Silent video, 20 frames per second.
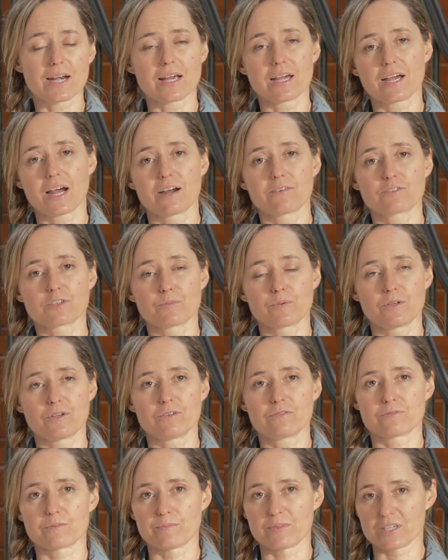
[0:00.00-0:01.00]
and comfortable
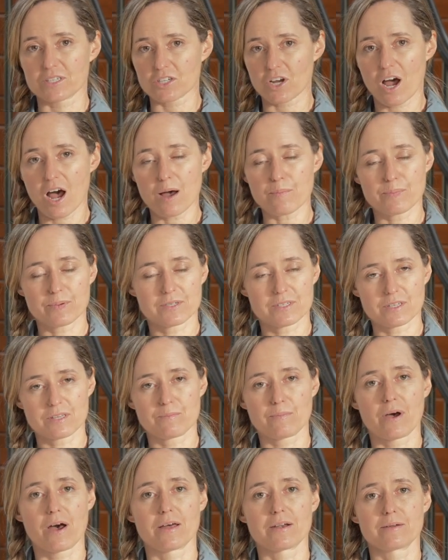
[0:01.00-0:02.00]
from the top to the
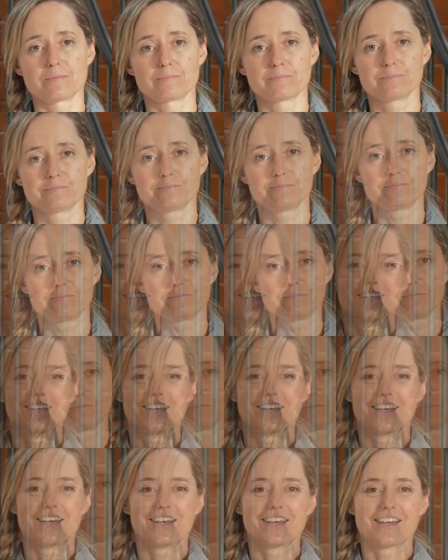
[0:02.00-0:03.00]
bottom.
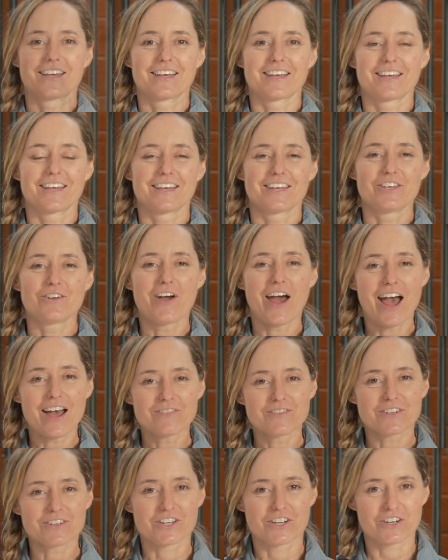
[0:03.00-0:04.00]
You
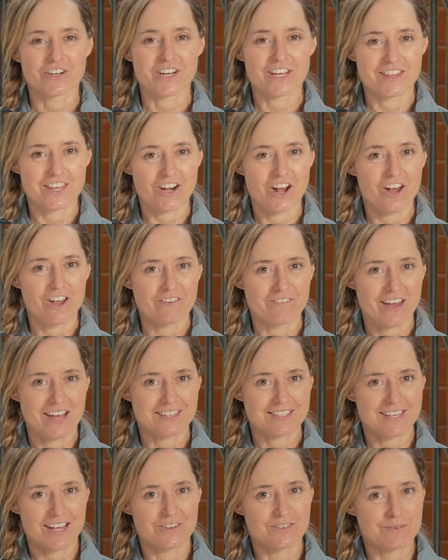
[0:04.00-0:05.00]
have to agree that all of
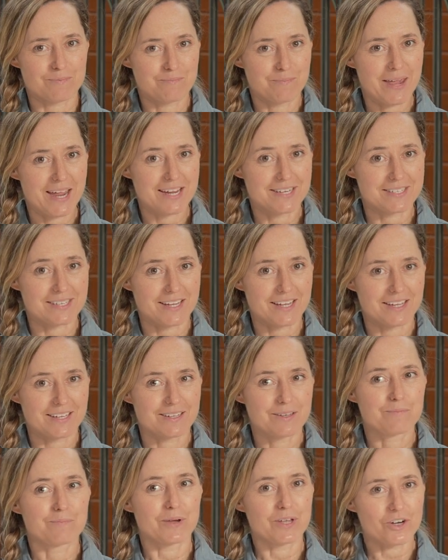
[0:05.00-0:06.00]
that sounds
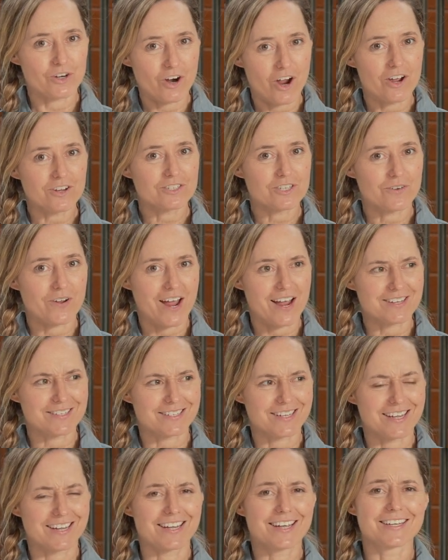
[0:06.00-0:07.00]
amazing, but you're also
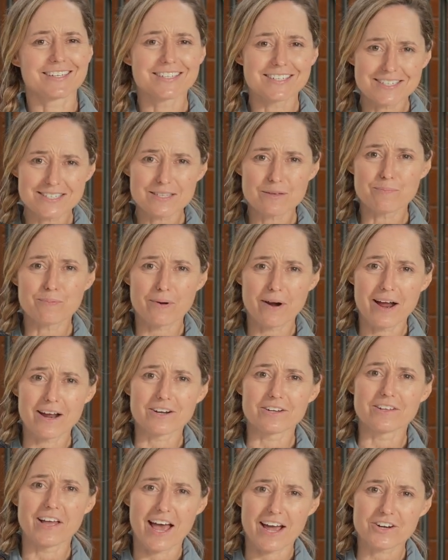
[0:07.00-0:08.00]
asking, does the
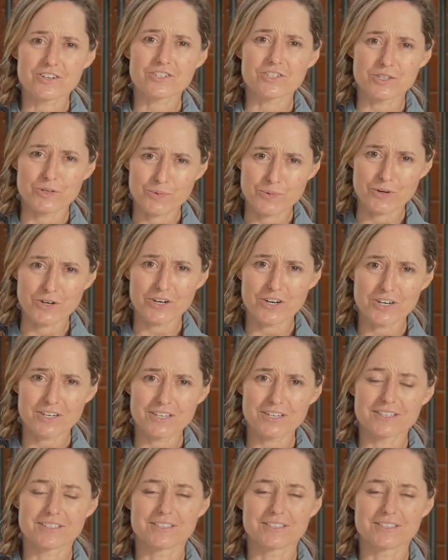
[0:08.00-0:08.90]
bridle actually work?